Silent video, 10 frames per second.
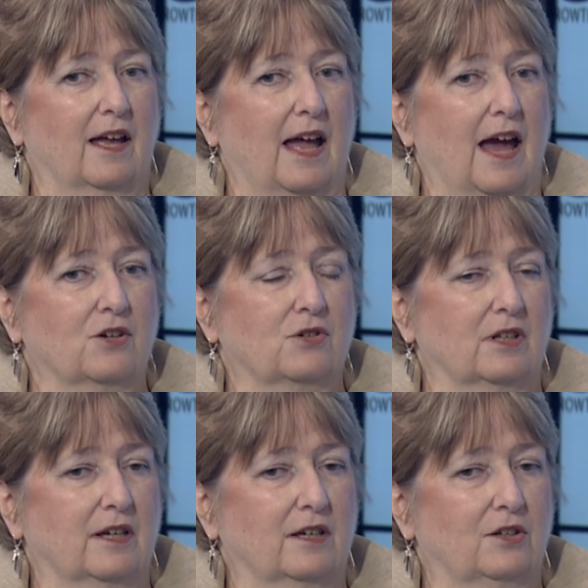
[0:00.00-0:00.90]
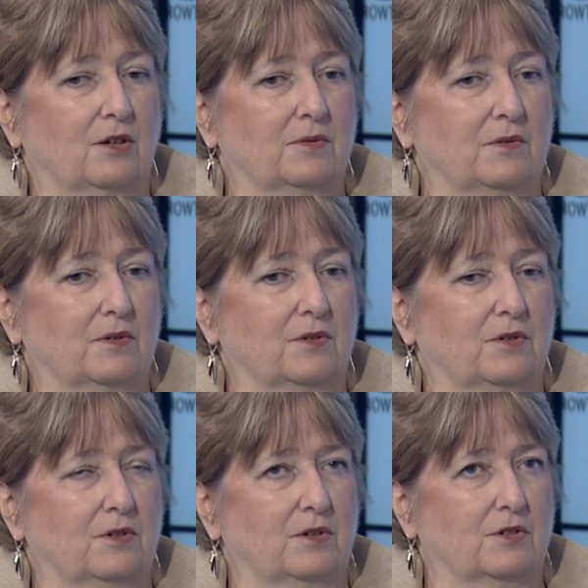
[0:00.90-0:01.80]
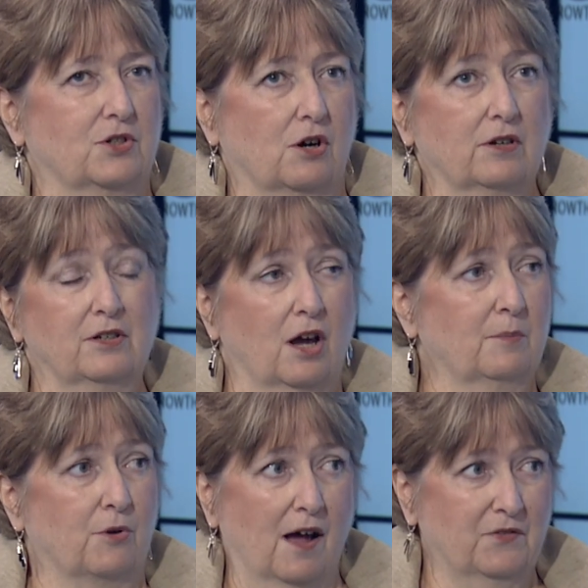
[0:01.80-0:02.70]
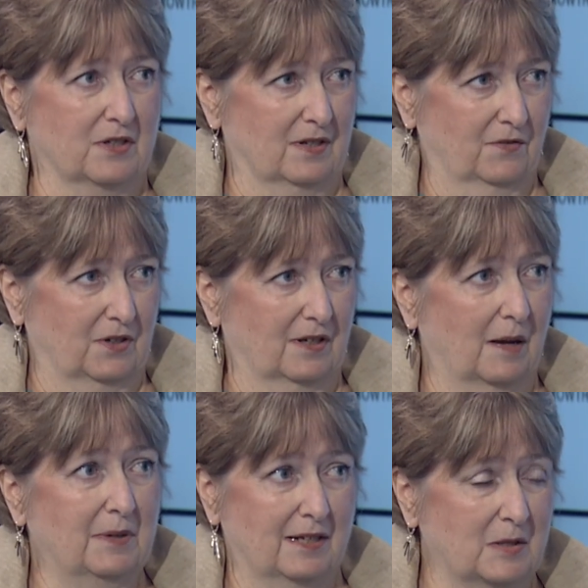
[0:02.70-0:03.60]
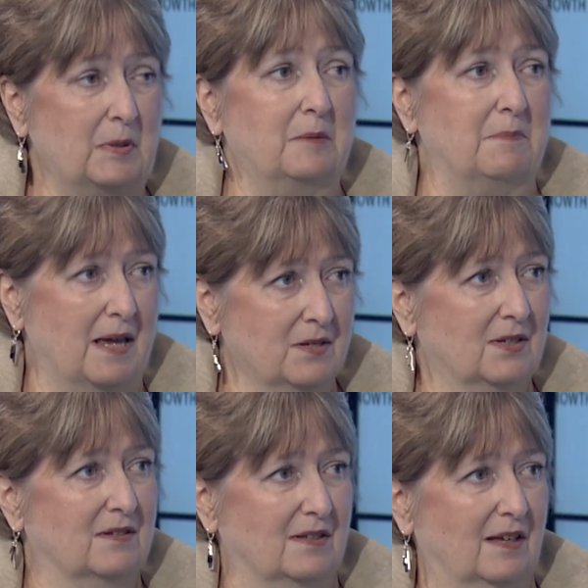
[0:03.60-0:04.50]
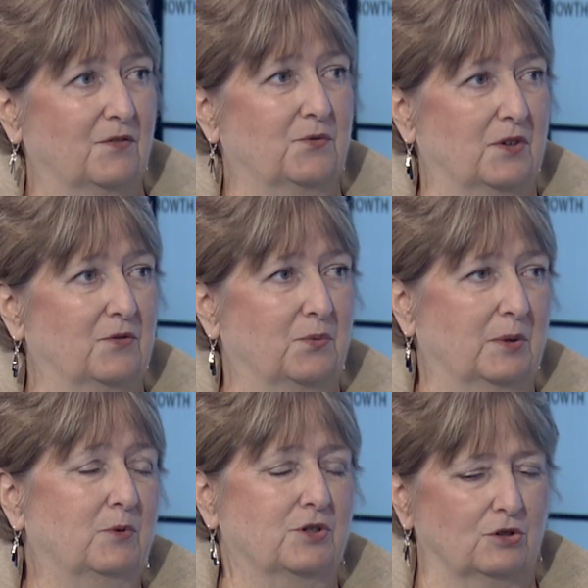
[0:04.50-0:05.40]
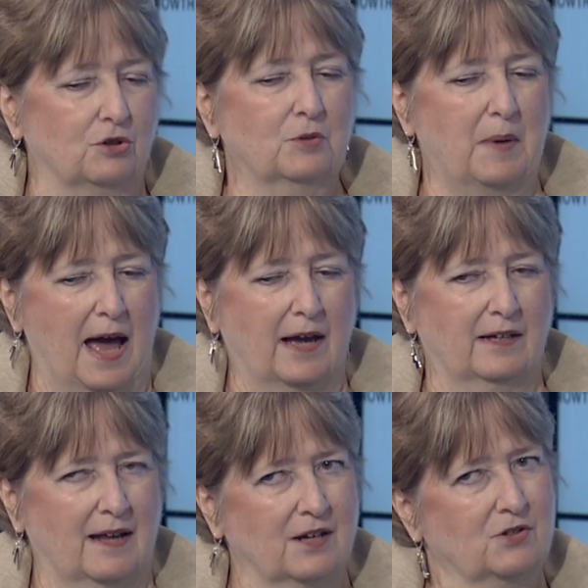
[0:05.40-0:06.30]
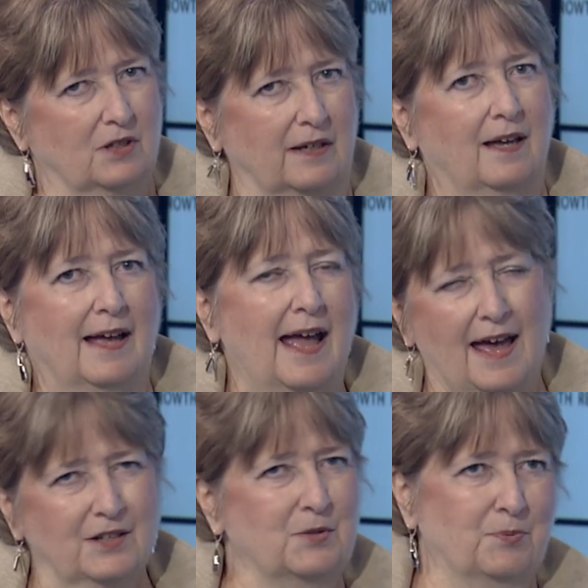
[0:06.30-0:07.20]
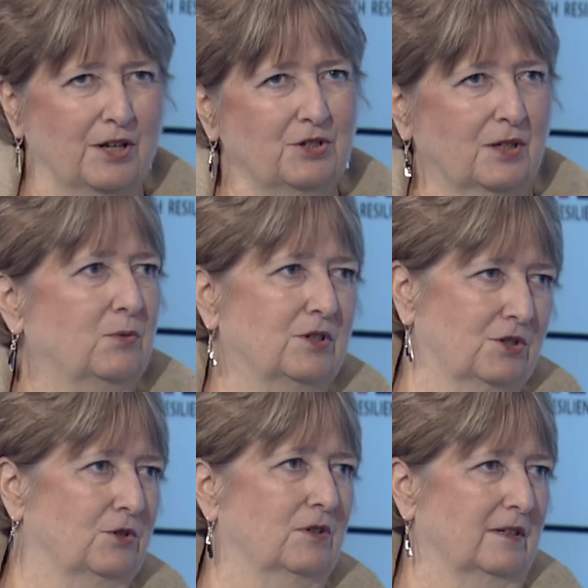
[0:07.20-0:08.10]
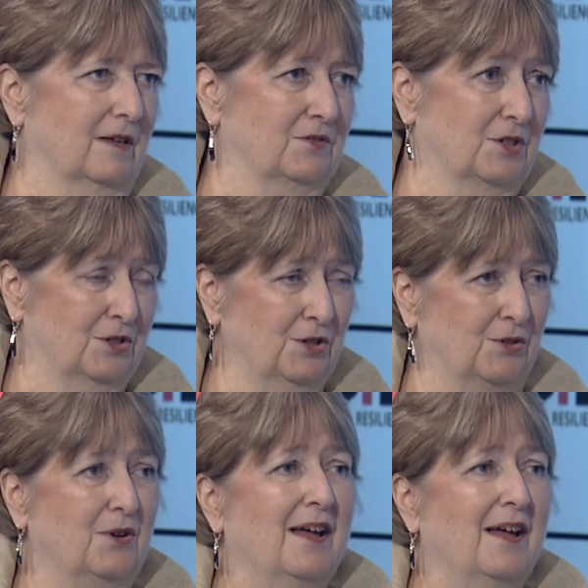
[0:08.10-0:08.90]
actually, started nonprofits even. I mean, it's been amazing if we were to look back and actually had a spreadsheet, which Julie loves to do,